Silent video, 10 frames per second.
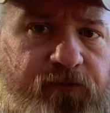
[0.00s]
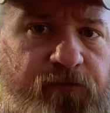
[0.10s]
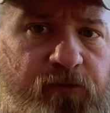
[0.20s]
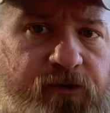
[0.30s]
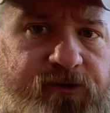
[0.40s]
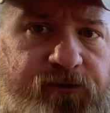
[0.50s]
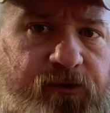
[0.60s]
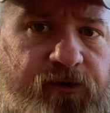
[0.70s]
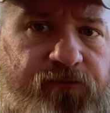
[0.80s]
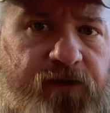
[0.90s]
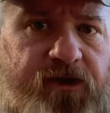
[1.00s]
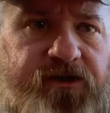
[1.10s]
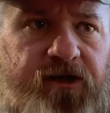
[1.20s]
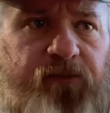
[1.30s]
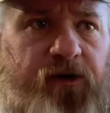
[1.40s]
forest that we're going to finish
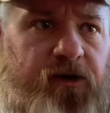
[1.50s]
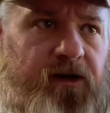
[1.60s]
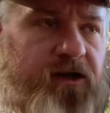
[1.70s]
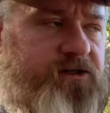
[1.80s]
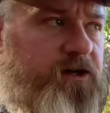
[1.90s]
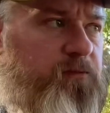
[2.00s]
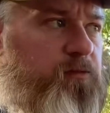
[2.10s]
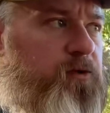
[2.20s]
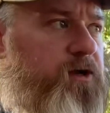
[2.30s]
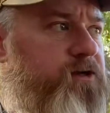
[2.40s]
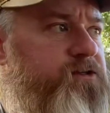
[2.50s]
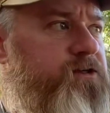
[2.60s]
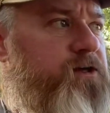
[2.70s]
up here in the next couple weeks.